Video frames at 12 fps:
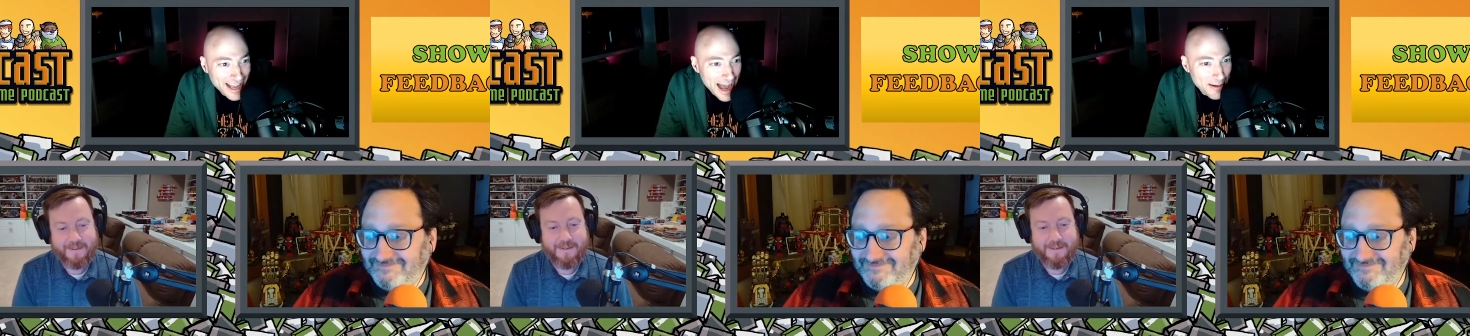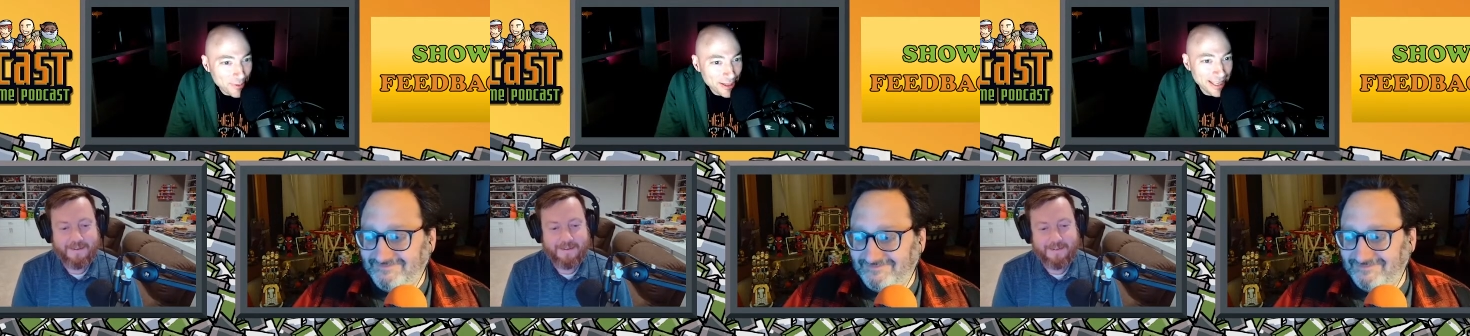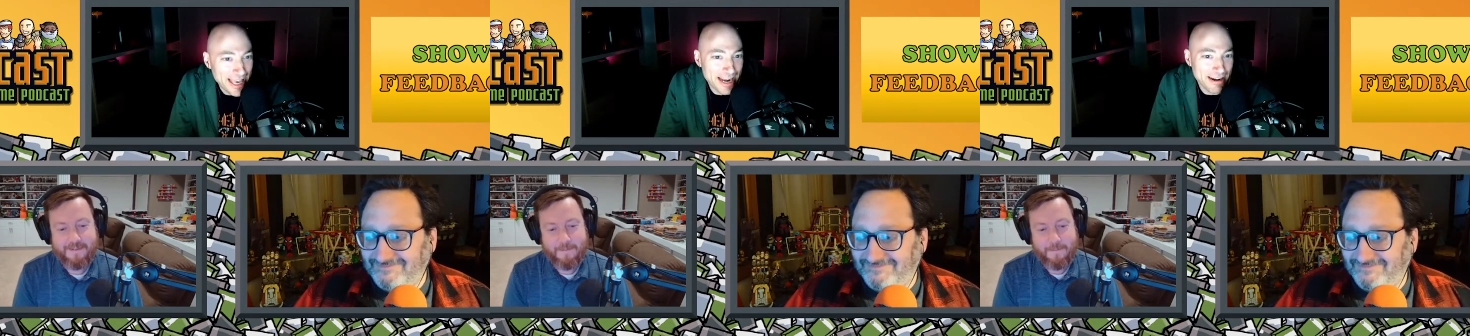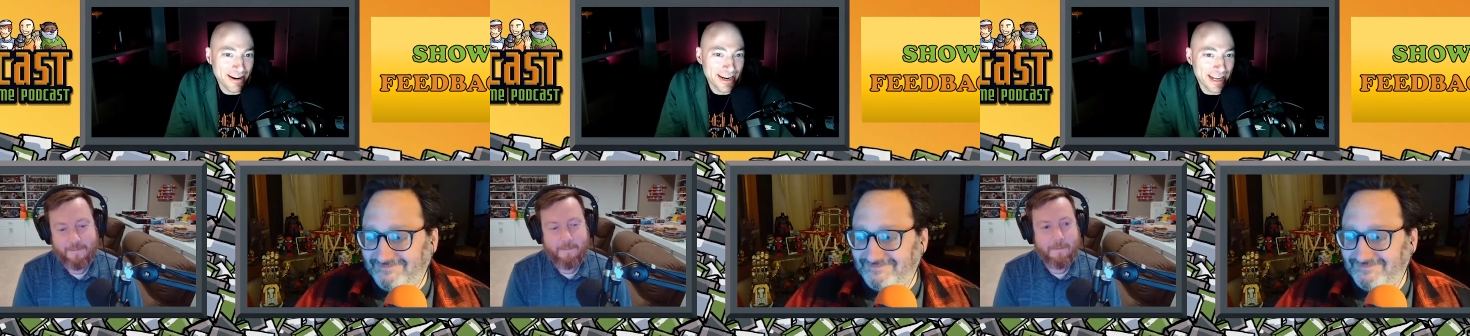Speaker 1: I'm looking at it
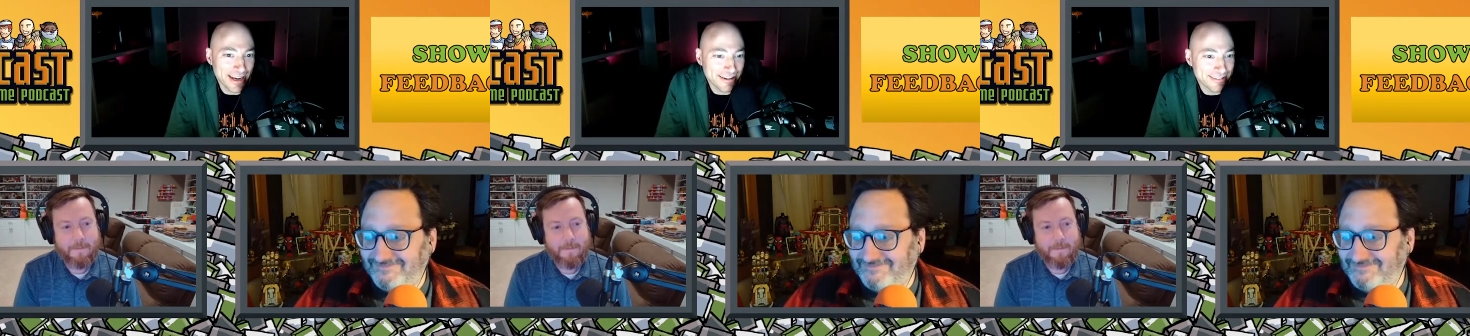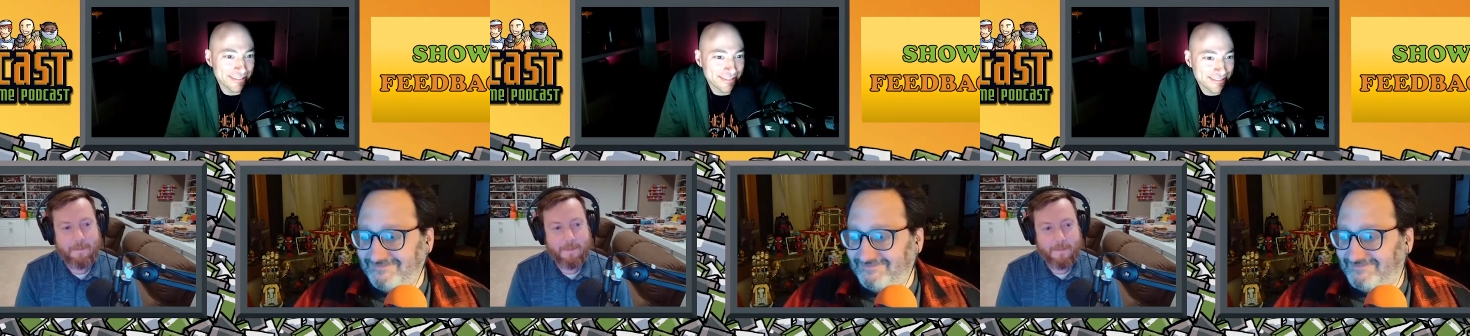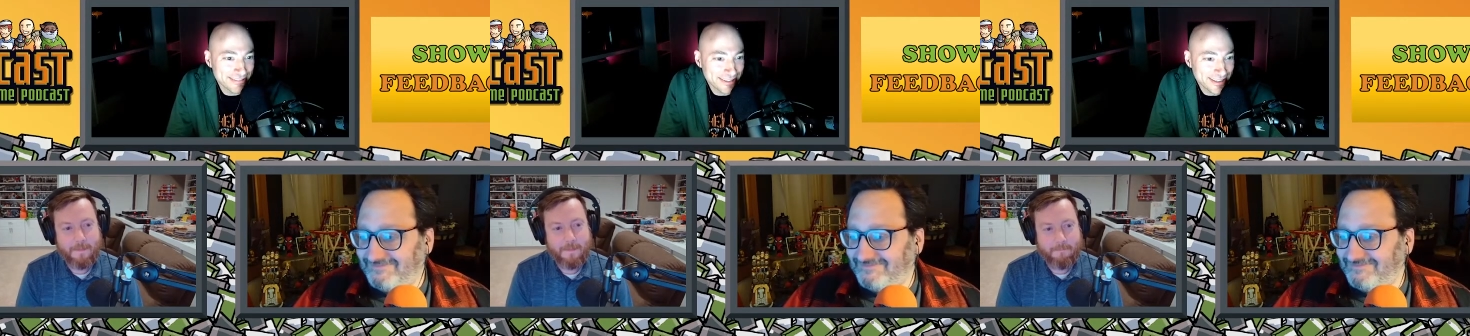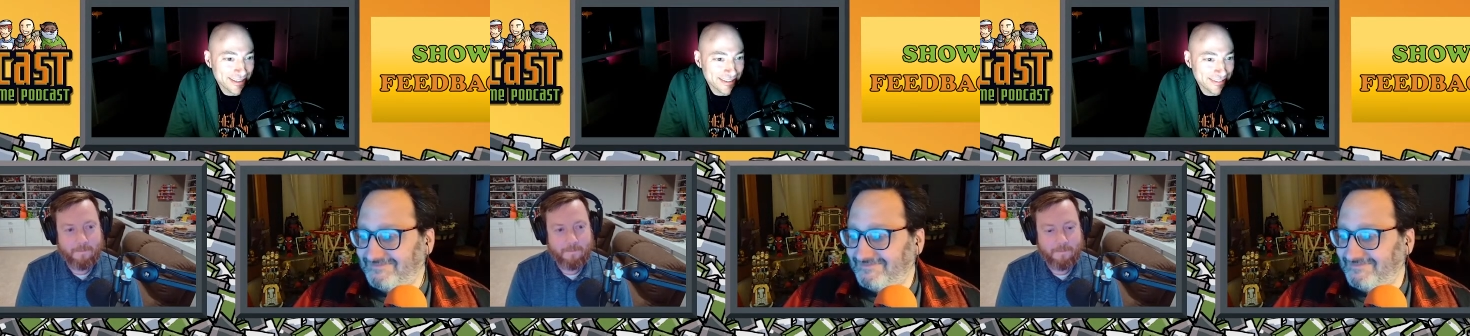right now.
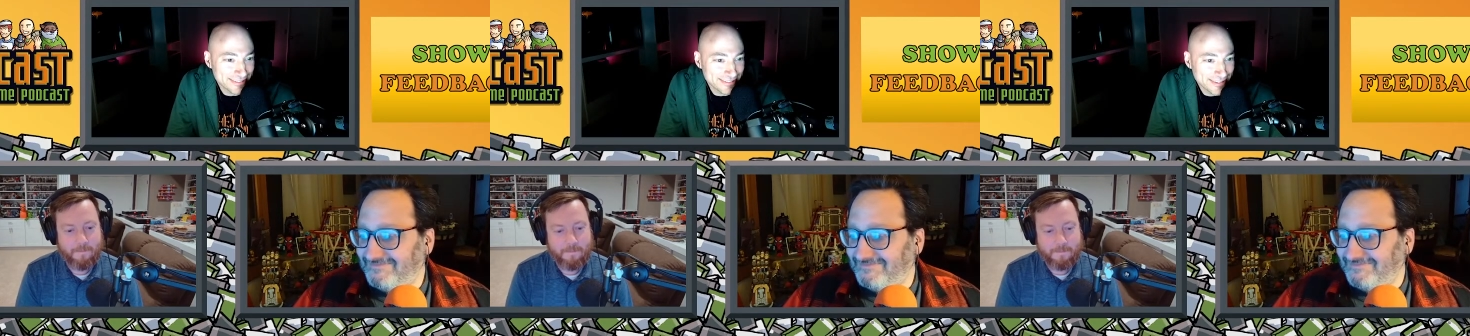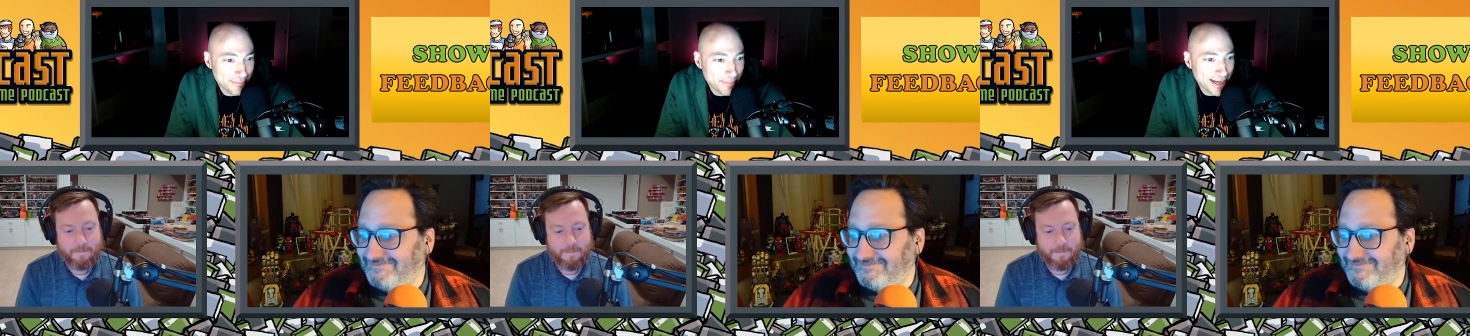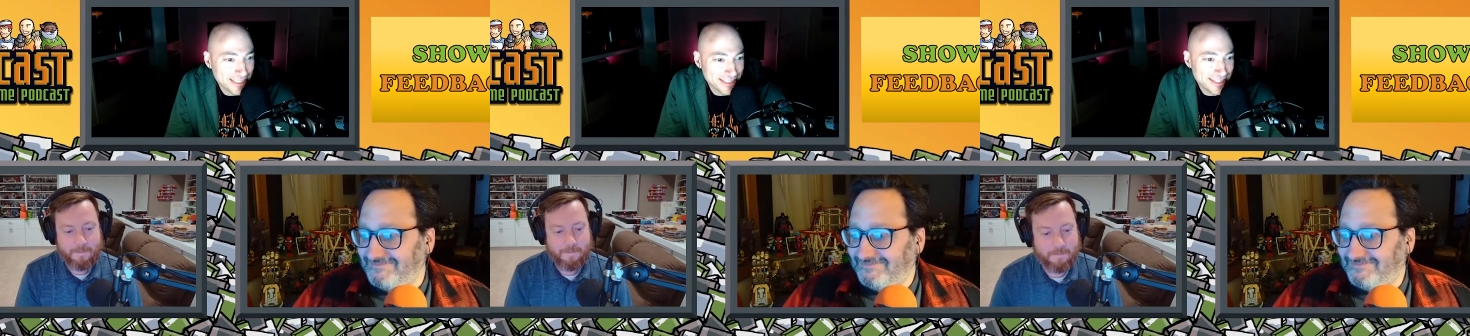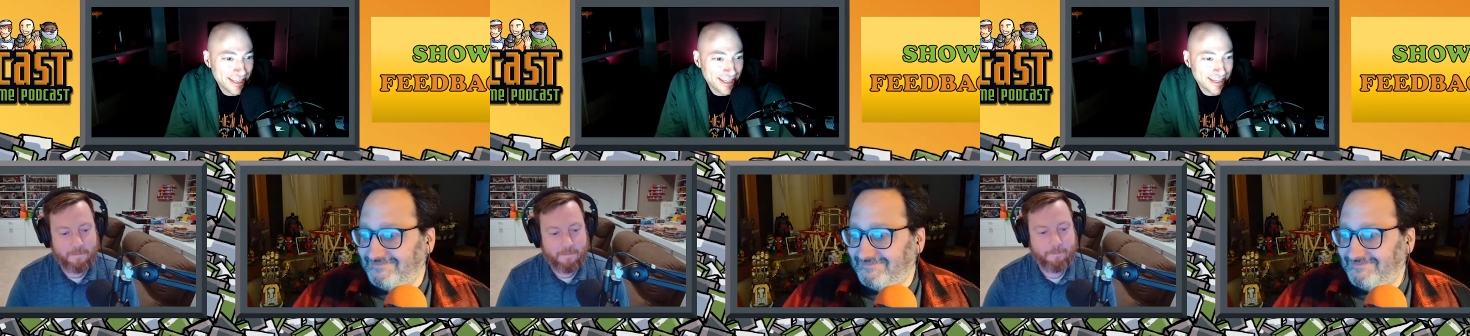Yeah, hibachi
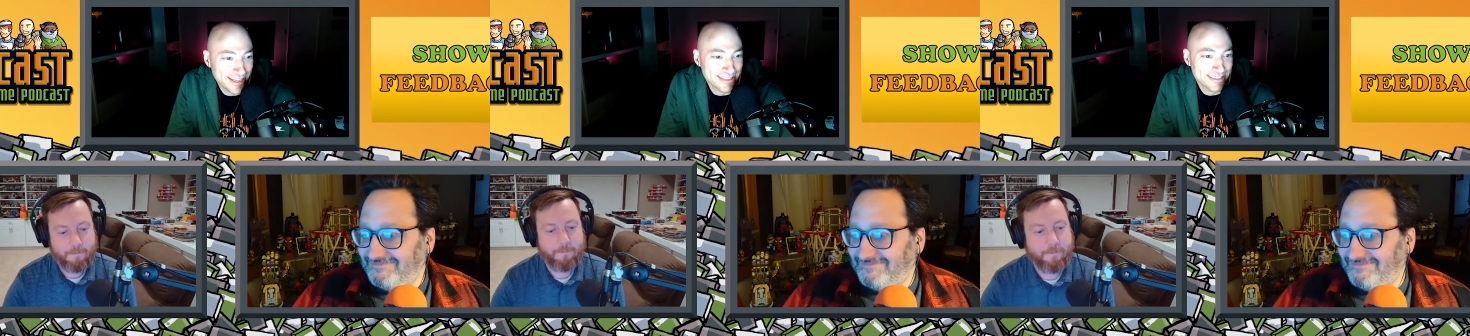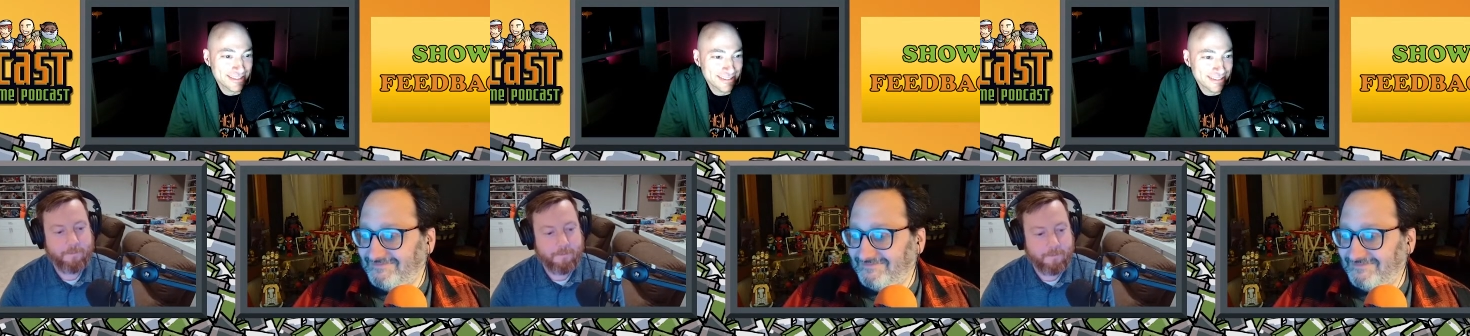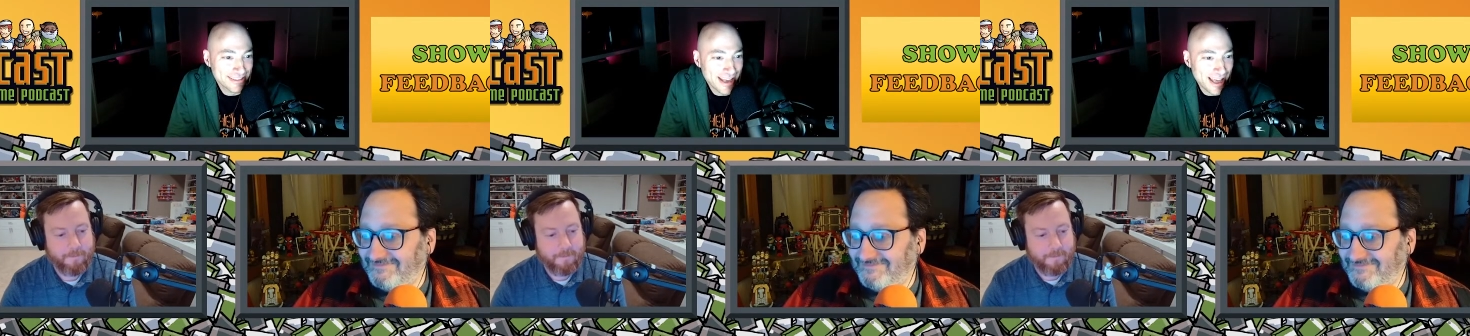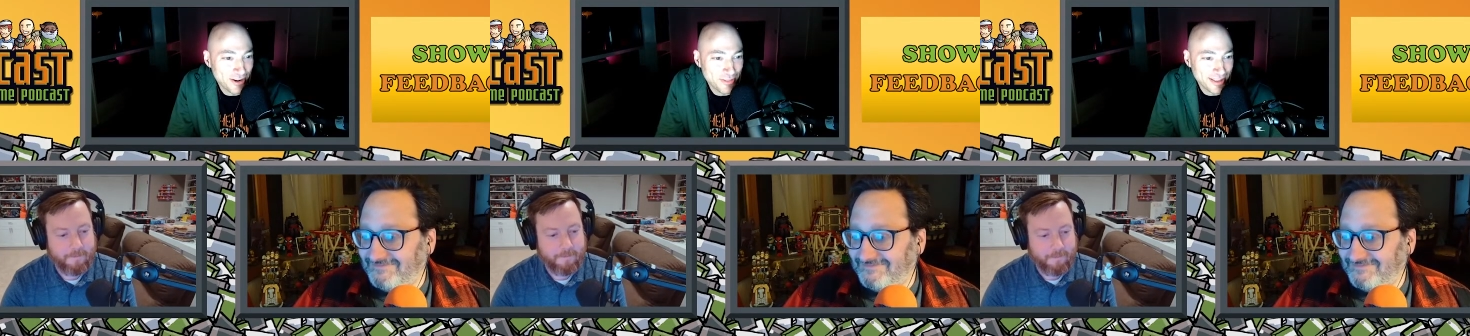steak, nice. I
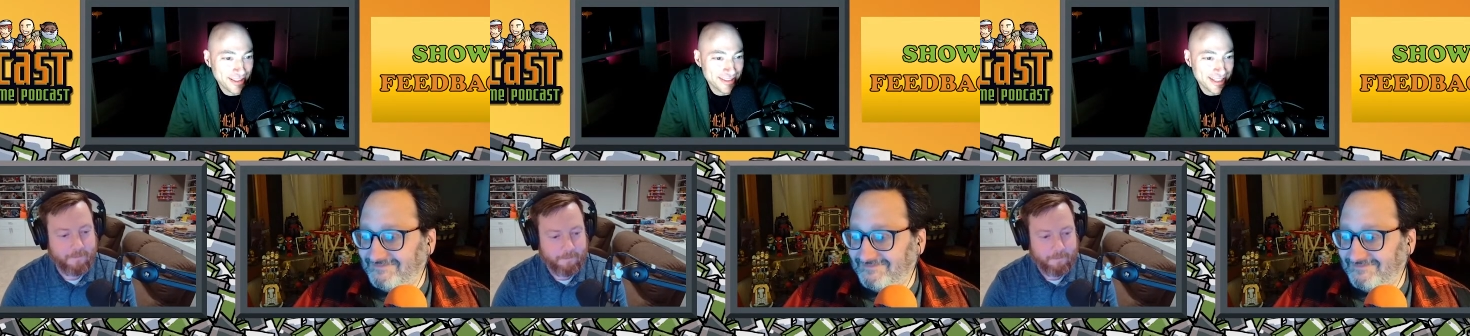don't think this has